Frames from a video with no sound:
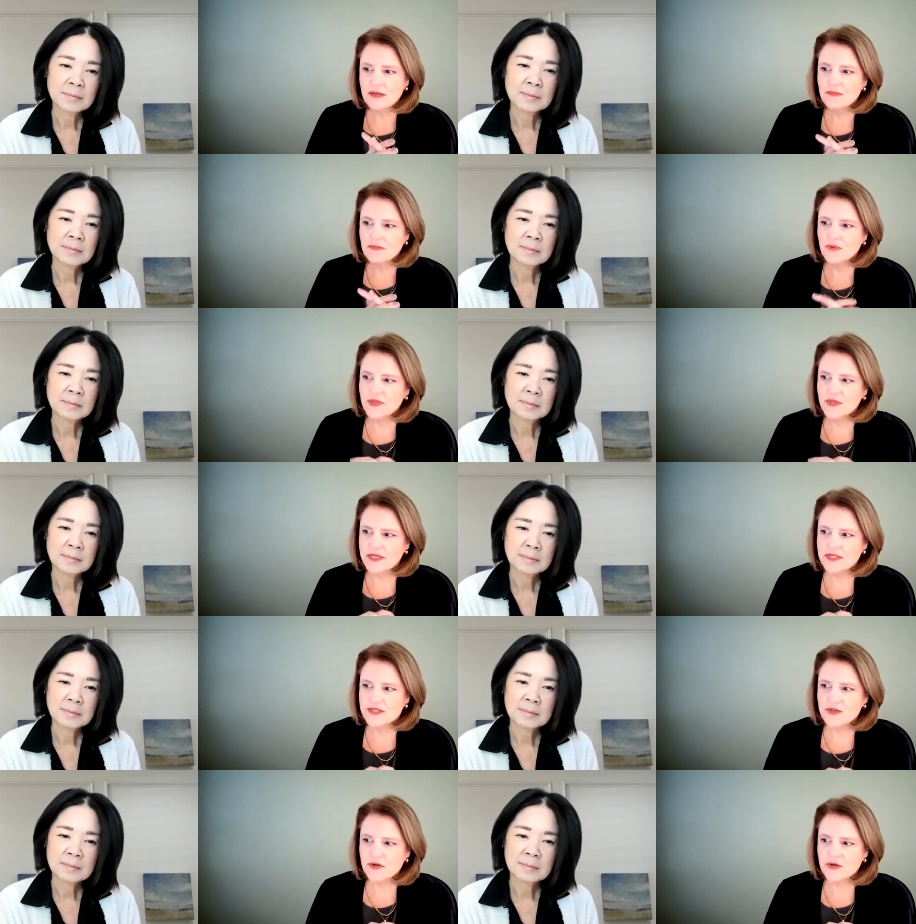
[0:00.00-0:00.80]
Speaker 1: But when I
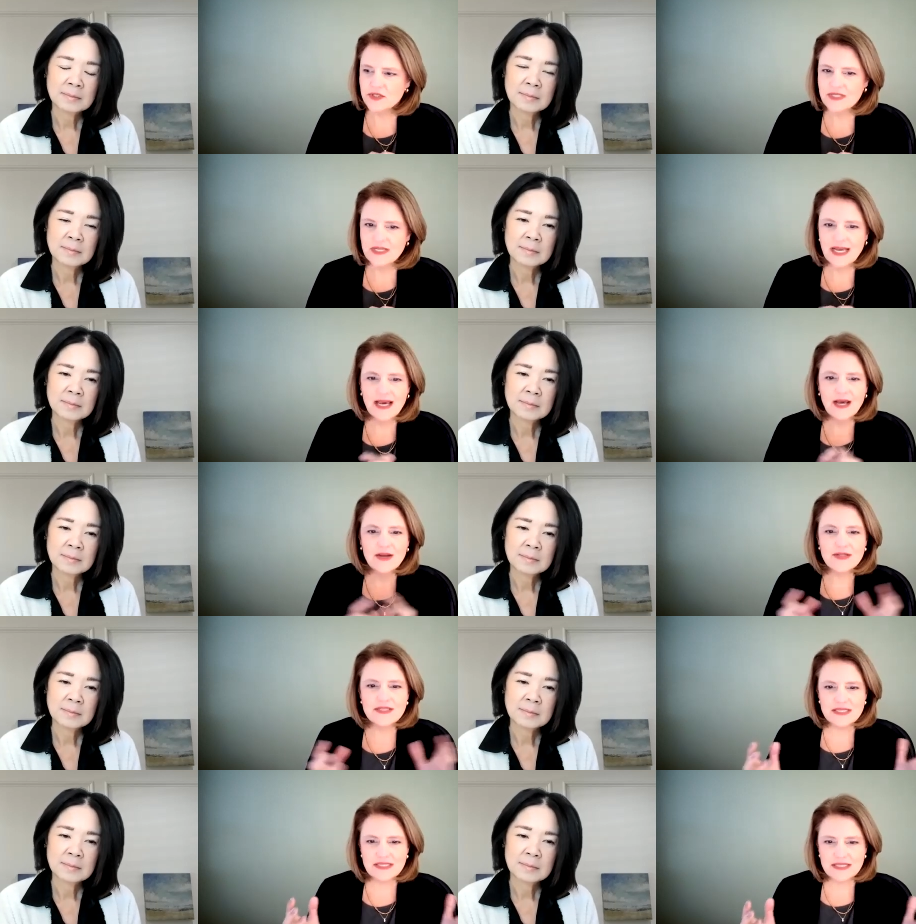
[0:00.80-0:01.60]
searched, how
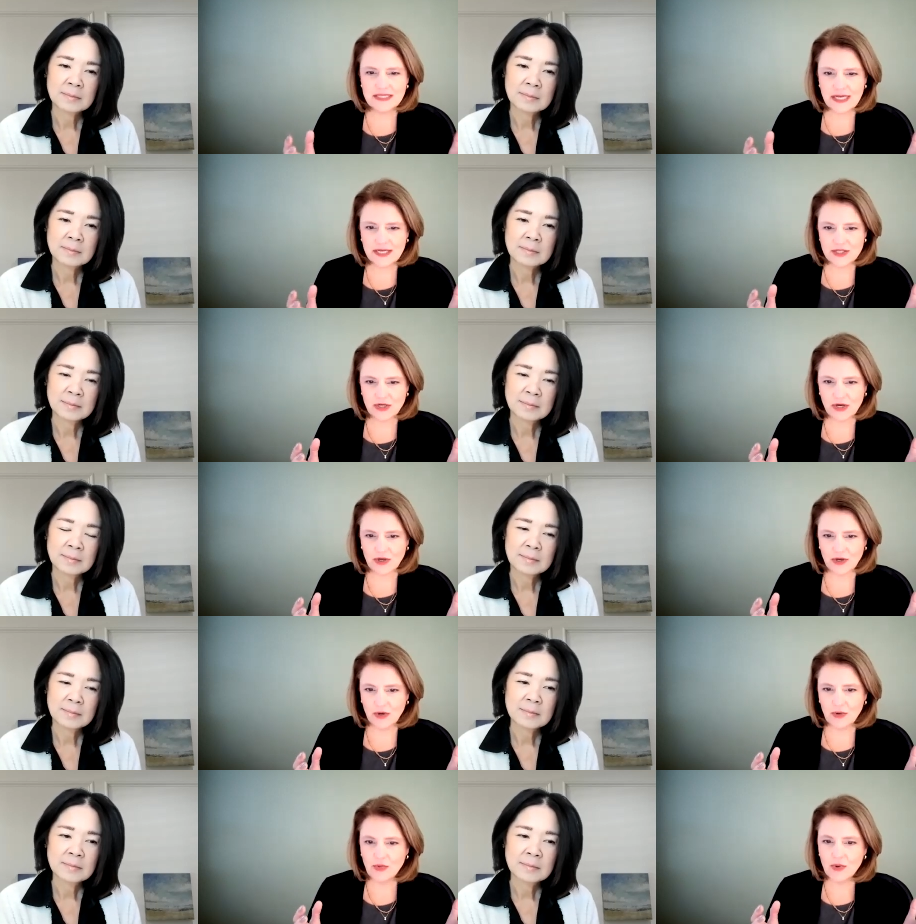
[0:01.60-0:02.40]
does the C H R
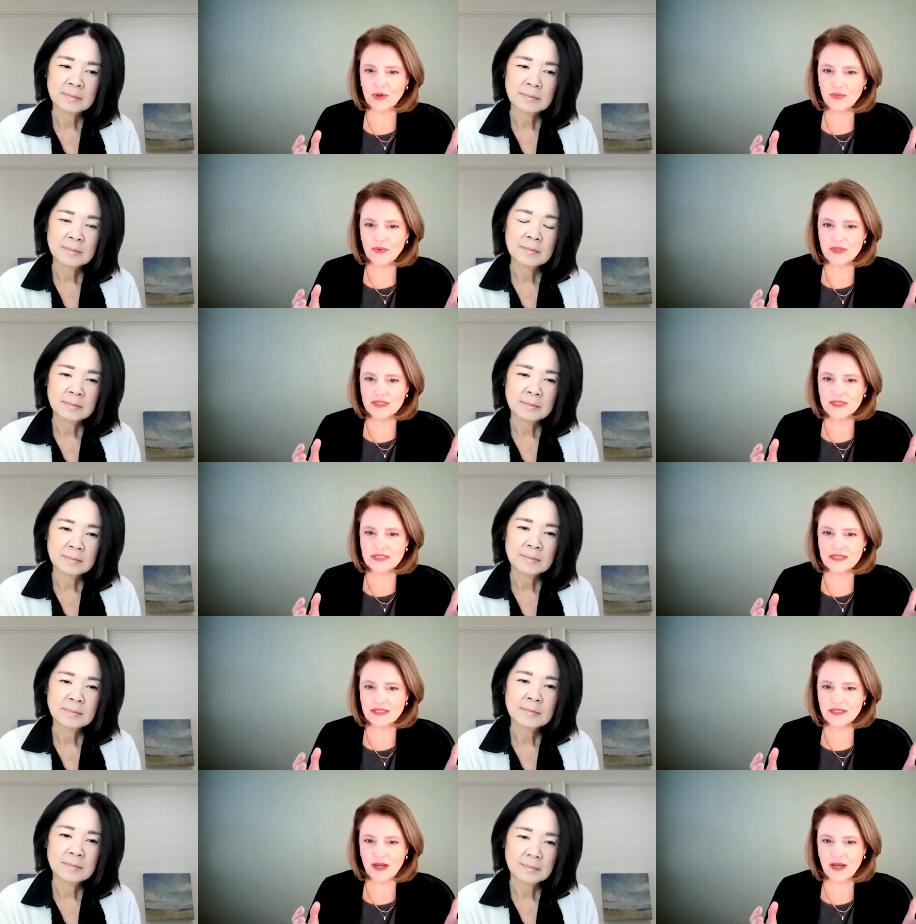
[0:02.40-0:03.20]
O work with this
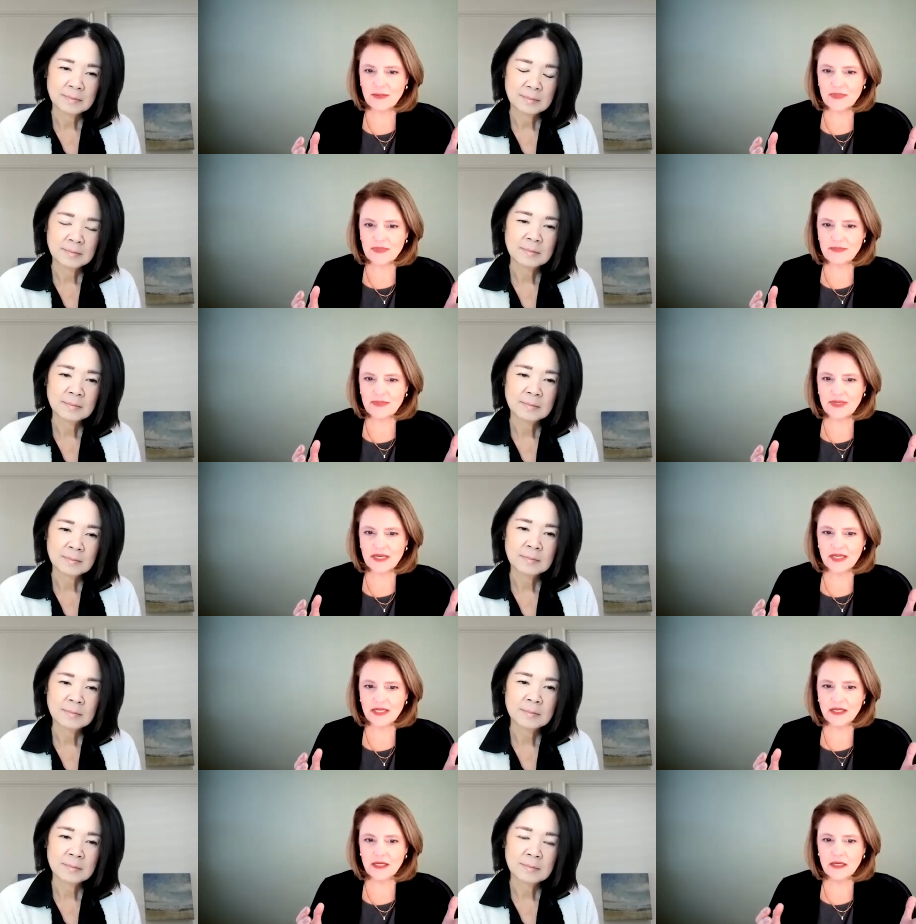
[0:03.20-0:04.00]
comp
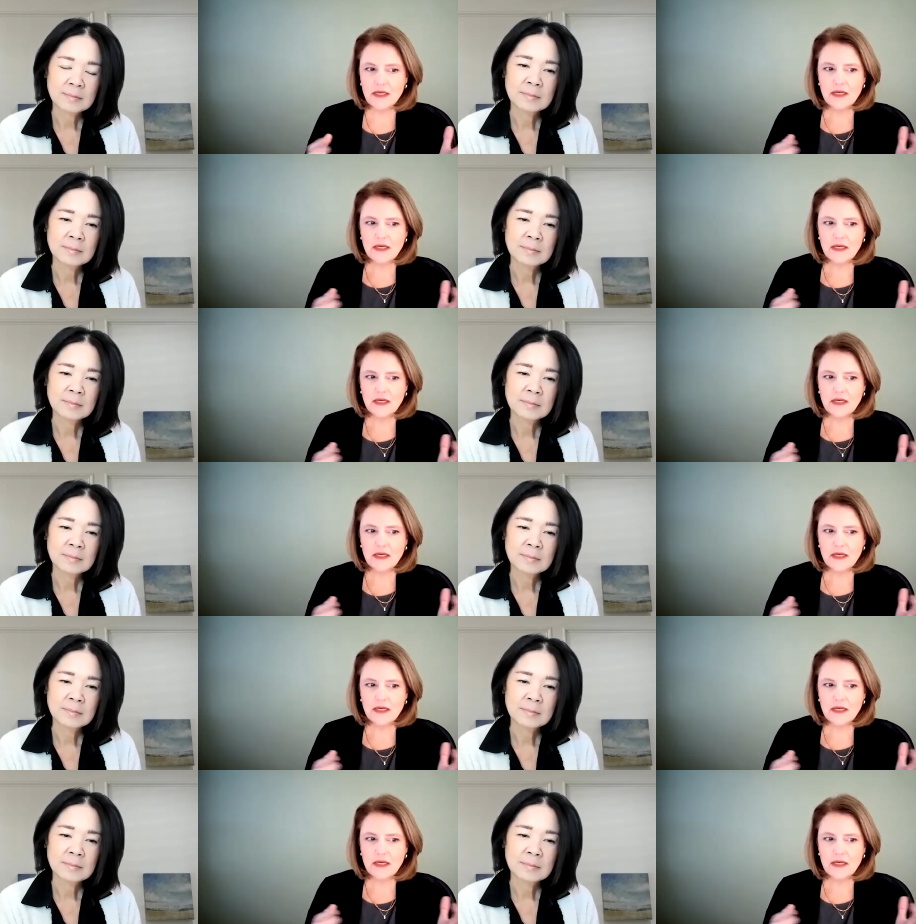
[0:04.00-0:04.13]
committee?